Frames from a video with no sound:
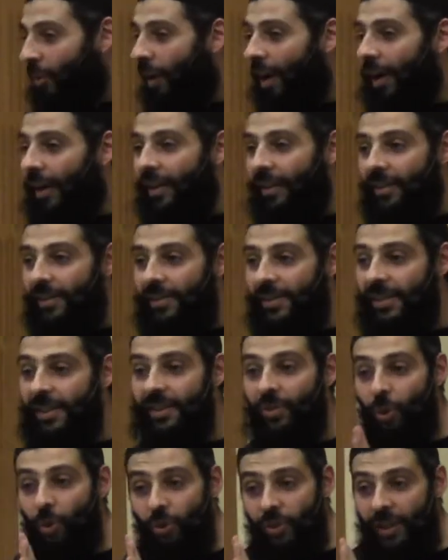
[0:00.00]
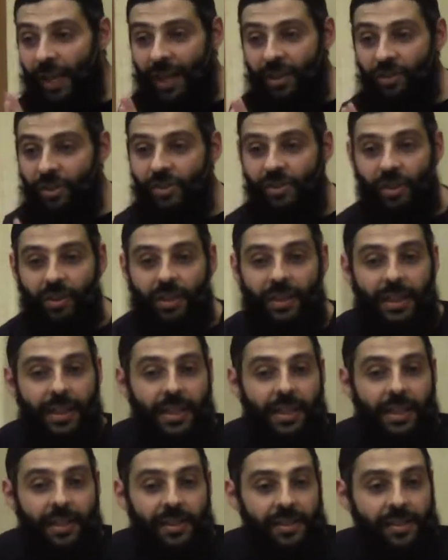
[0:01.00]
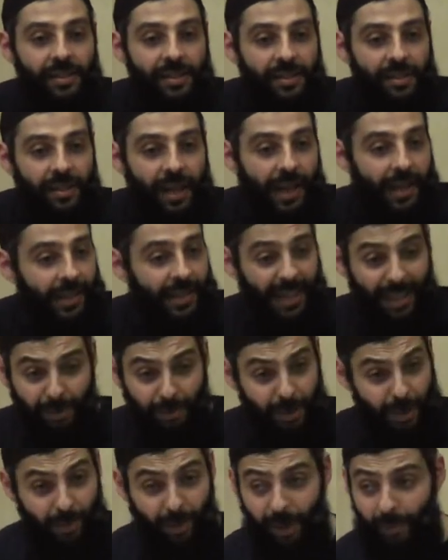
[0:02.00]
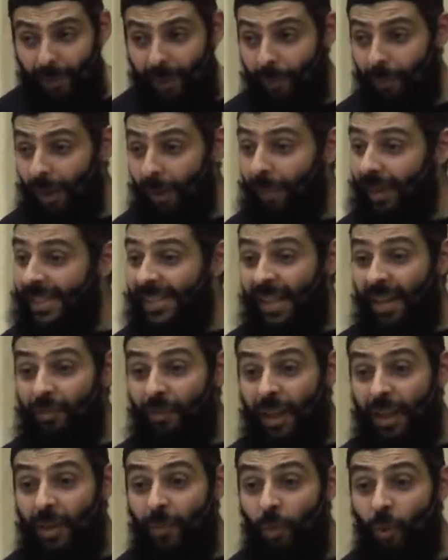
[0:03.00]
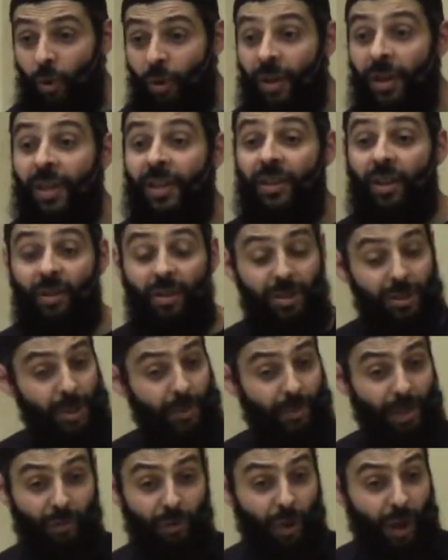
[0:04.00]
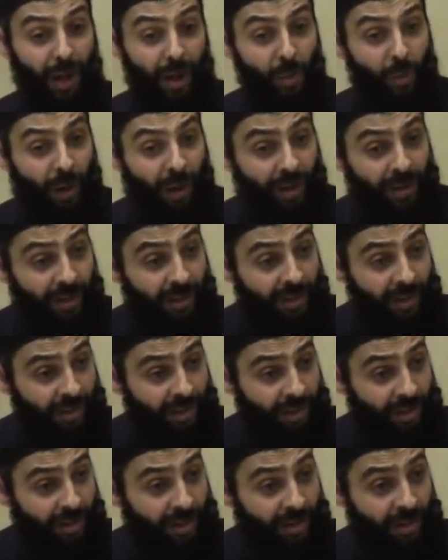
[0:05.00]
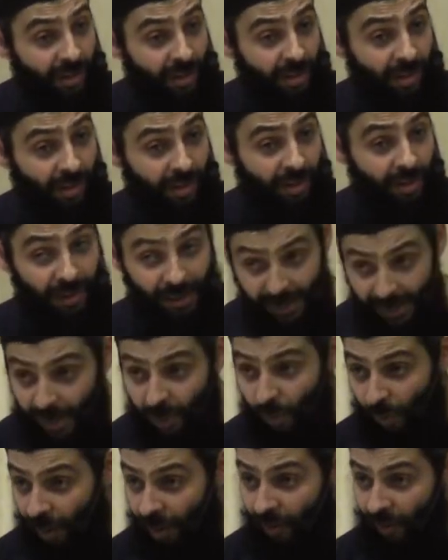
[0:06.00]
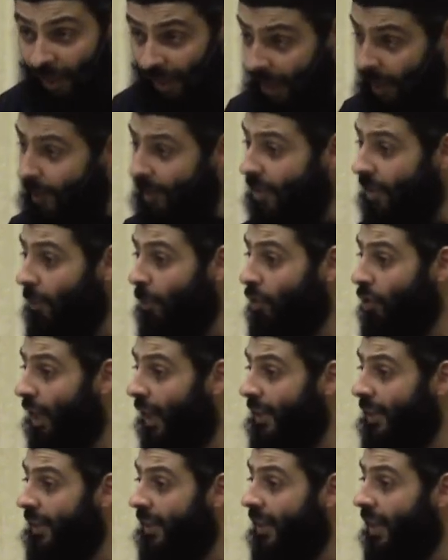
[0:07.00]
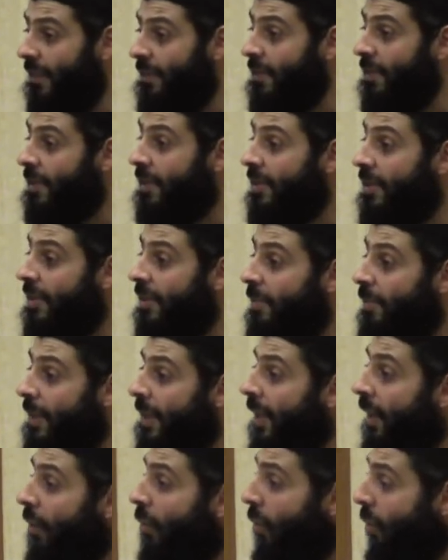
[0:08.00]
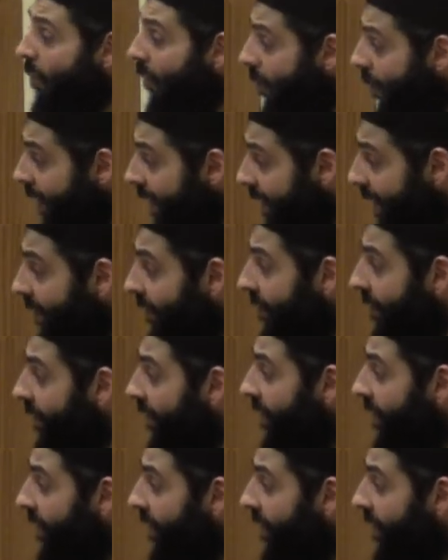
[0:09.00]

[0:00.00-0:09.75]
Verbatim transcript: Why? See, those gadgets are killing us. I can't be my, my, by myself anymore. The concept of khalwa. This is one of the elements of mujahadat nafs, being alone with myself.